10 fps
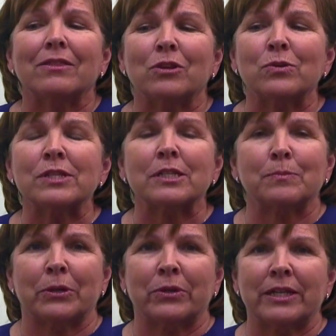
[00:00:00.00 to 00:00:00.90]
Those
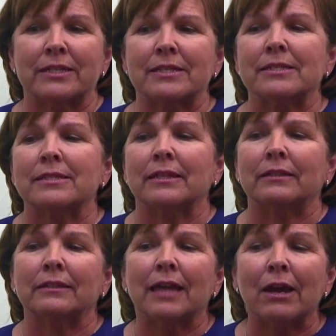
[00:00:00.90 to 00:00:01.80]
experiences that
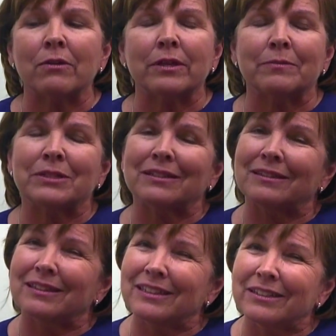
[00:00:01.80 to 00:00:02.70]
allow them to
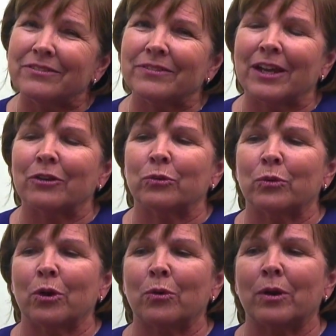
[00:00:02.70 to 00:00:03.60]
live and
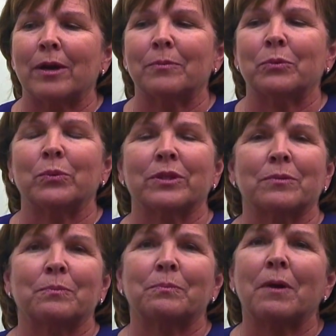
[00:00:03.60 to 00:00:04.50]
grow up
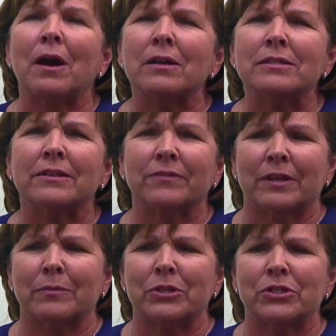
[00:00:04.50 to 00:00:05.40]
with positive
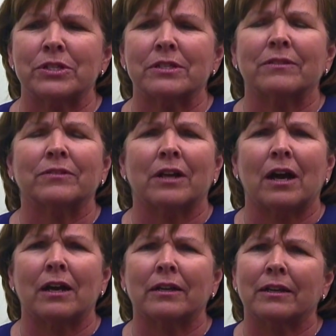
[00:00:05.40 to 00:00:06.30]
images of
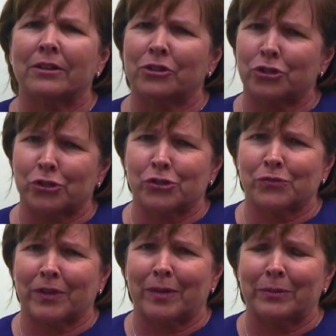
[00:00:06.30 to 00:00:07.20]
God and the
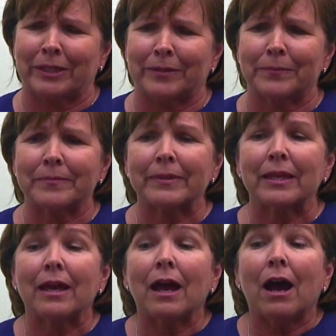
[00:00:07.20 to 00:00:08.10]
church family.
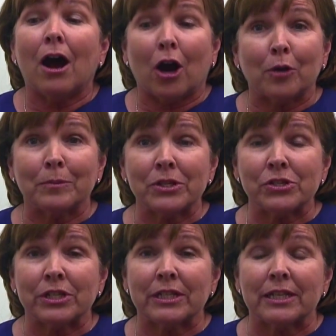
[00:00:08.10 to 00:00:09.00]
Our
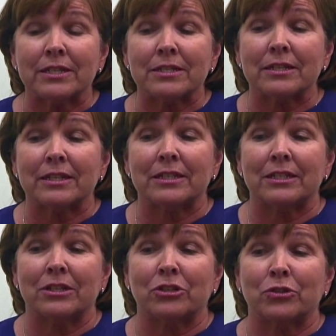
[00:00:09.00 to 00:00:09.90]
mission is to
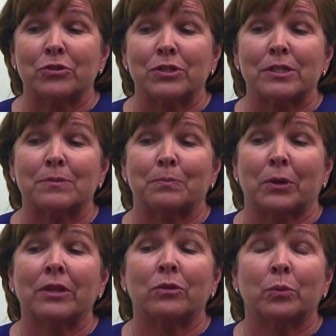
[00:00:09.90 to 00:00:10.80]
continue to
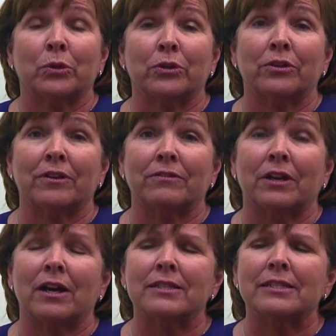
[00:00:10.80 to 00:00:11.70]
spread the word of
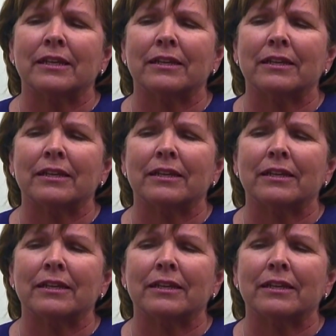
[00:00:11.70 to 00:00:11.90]
God's